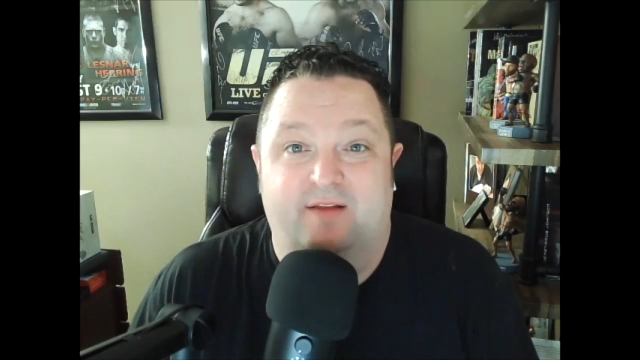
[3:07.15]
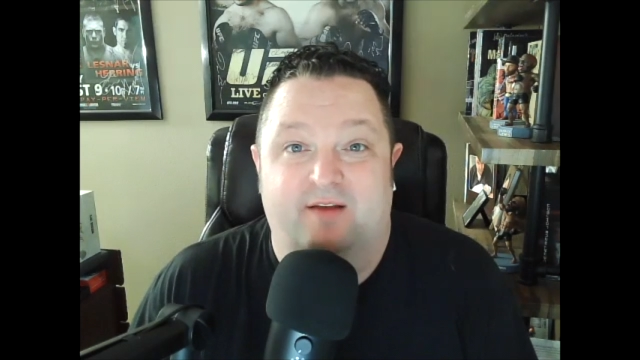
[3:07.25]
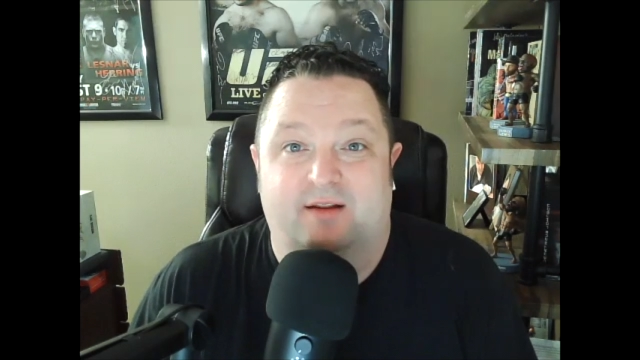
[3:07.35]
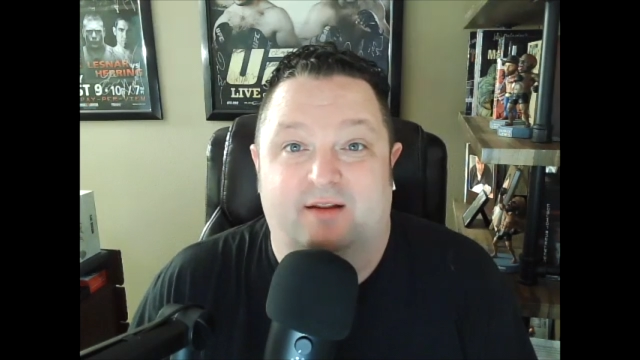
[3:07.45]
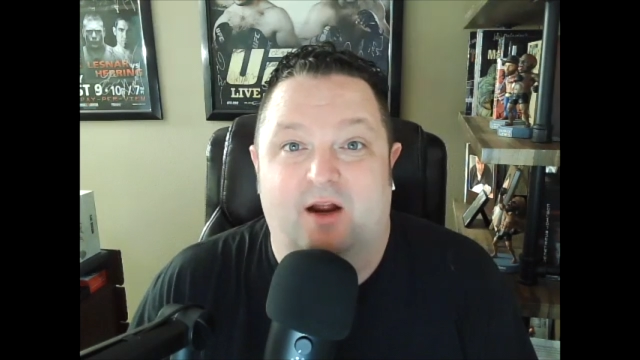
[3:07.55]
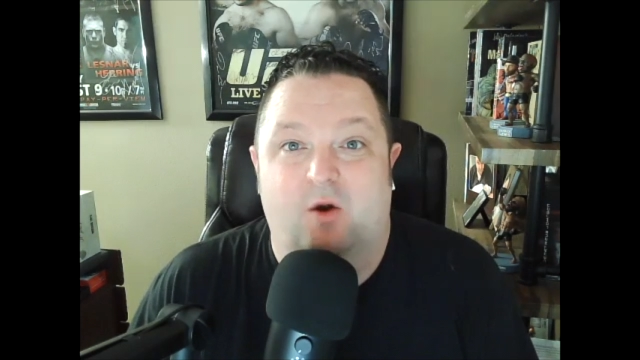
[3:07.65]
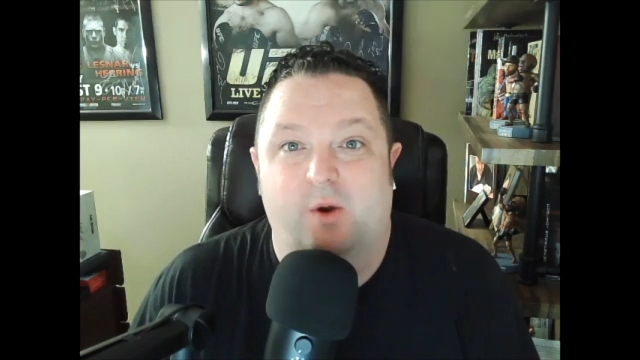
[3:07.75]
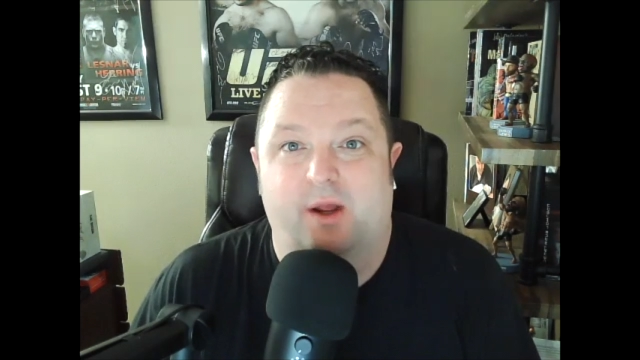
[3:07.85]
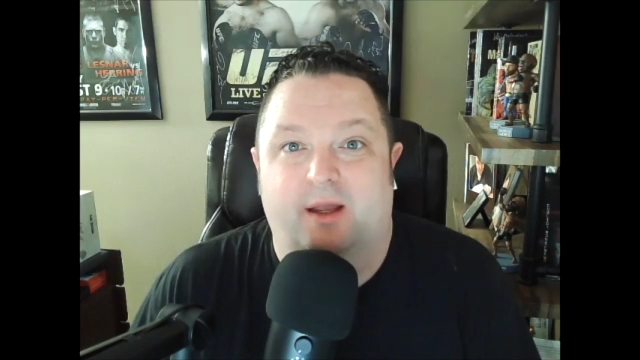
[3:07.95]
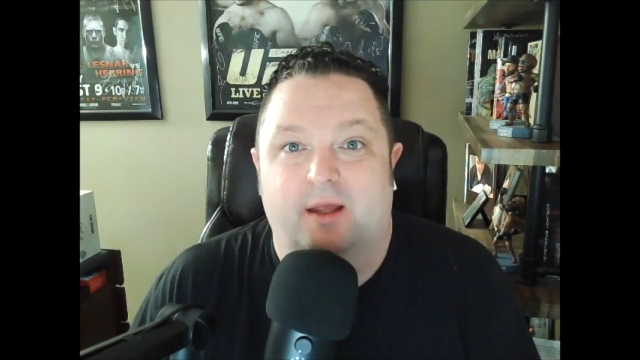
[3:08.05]
out that
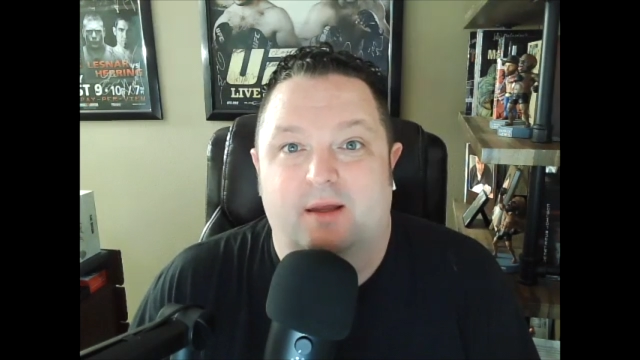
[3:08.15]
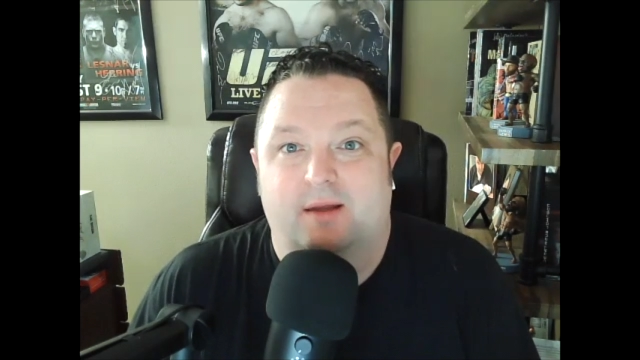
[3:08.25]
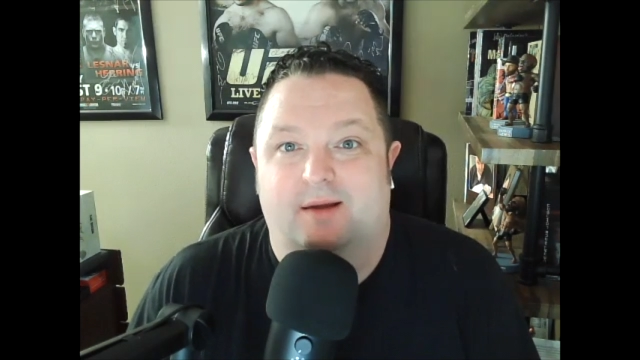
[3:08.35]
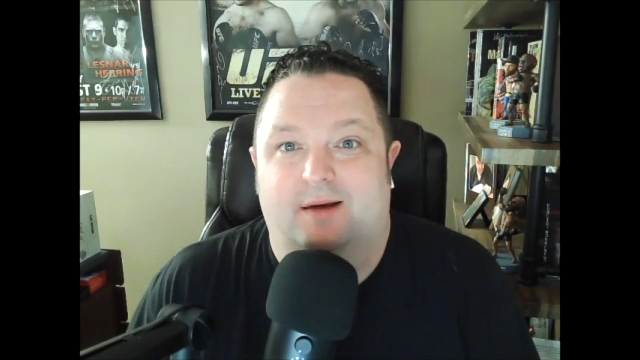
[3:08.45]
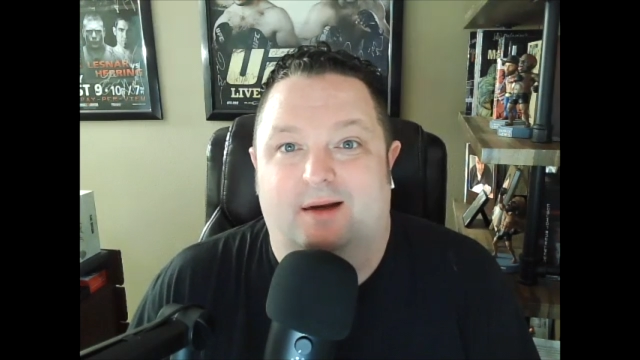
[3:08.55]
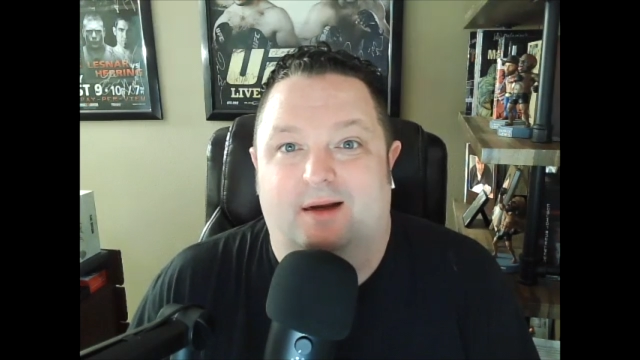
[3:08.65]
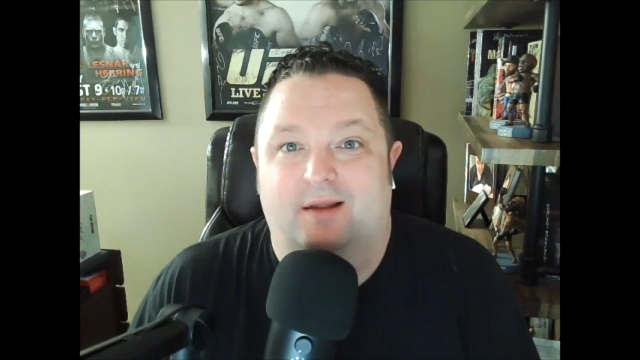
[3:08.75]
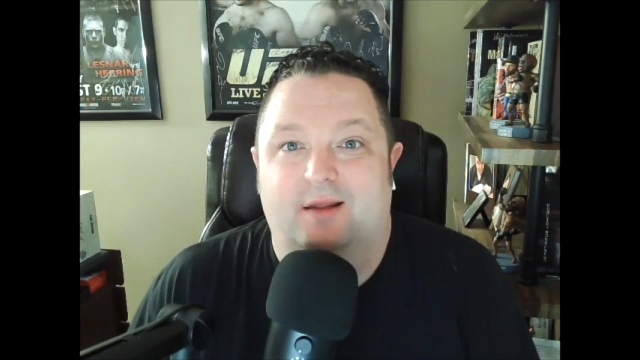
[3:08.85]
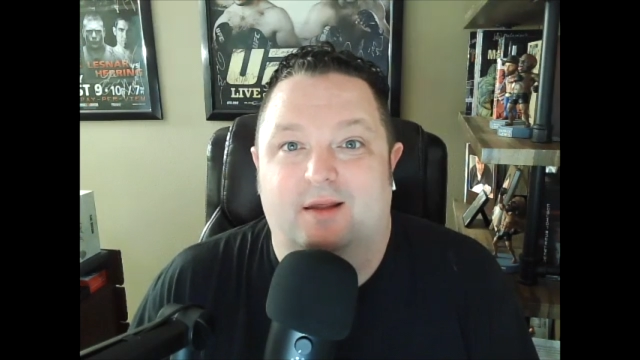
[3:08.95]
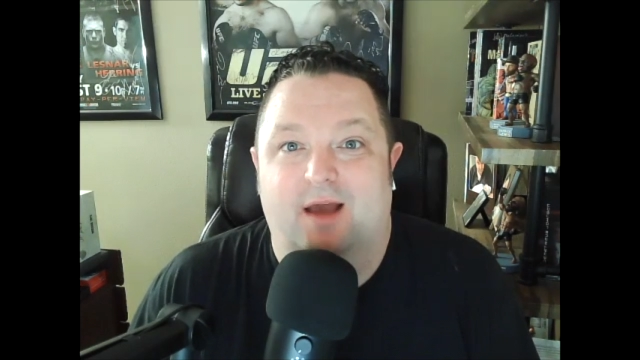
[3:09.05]
quick.
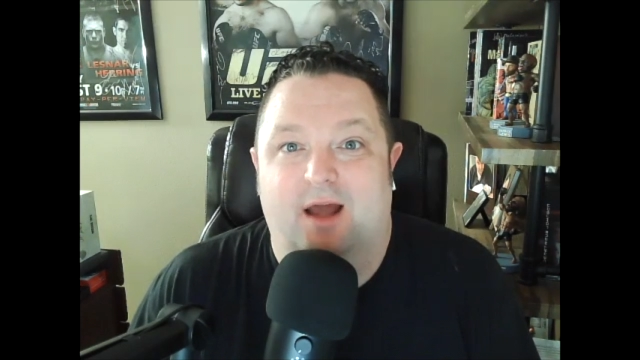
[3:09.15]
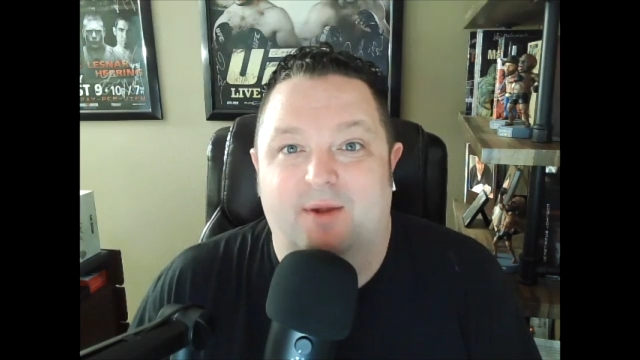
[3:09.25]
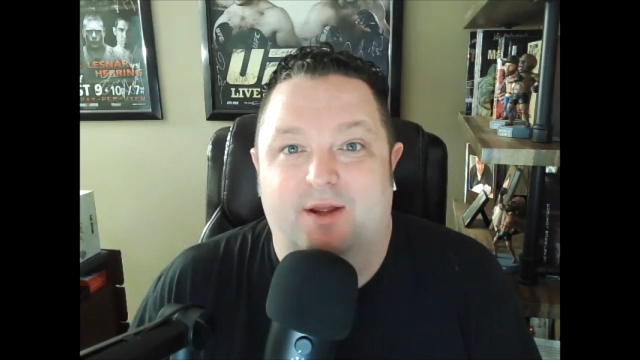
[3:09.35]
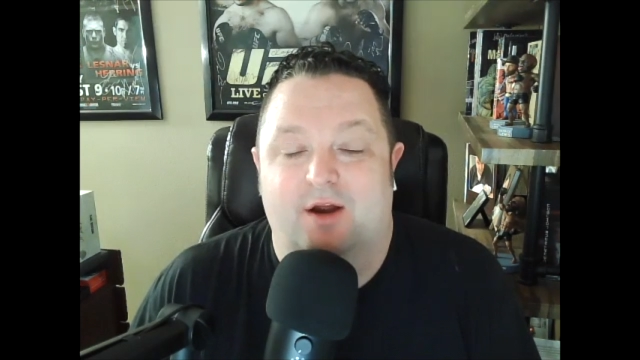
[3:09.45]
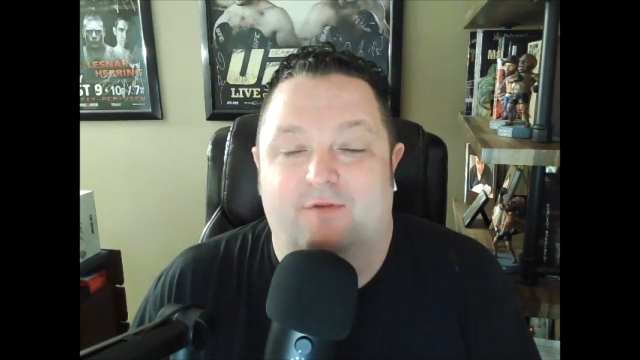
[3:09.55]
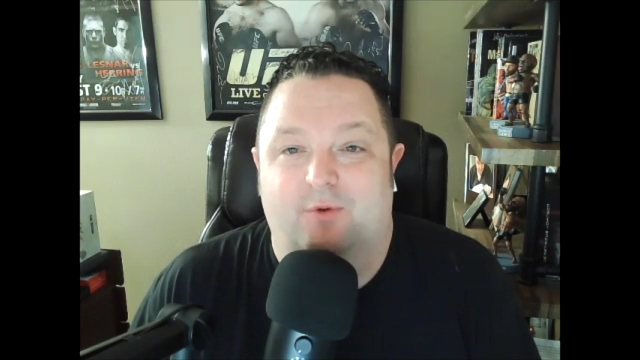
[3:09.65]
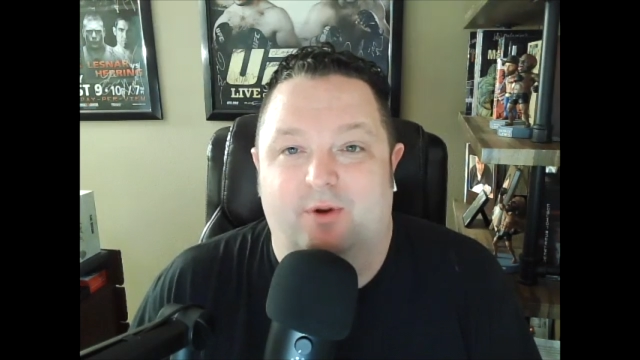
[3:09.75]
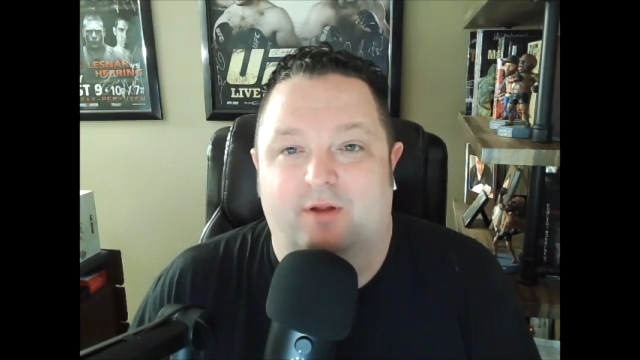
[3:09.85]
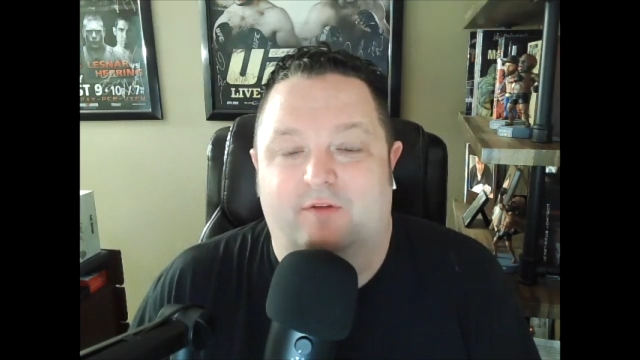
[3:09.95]
You got to be careful with it.